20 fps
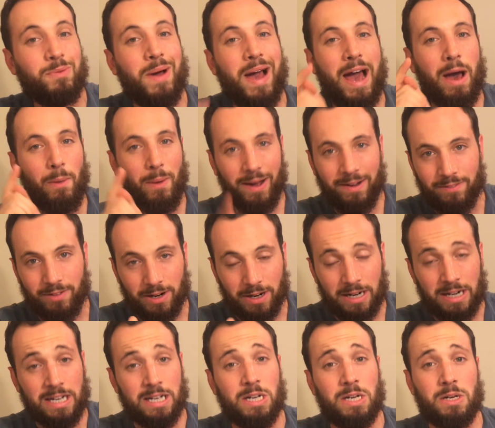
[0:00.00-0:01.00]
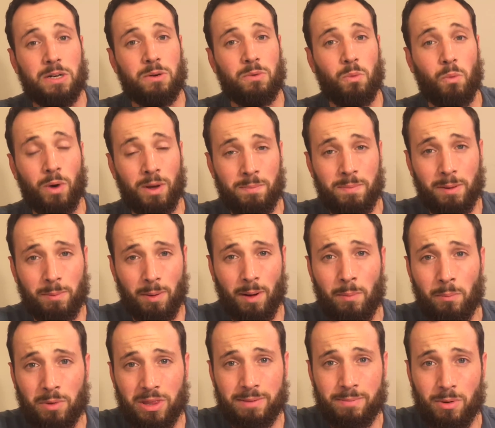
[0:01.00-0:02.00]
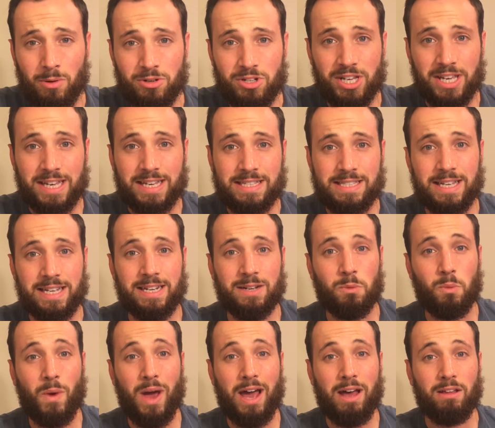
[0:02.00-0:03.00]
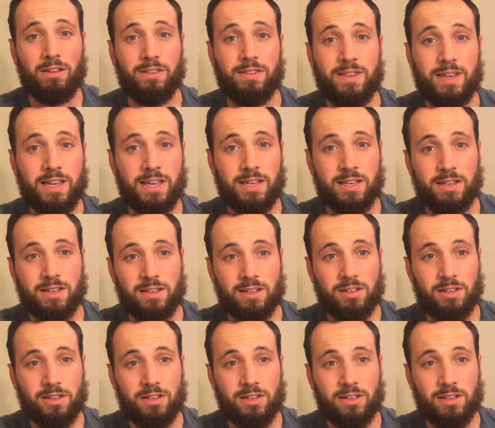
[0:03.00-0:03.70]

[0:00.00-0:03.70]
However, one big problem with emoji is that while the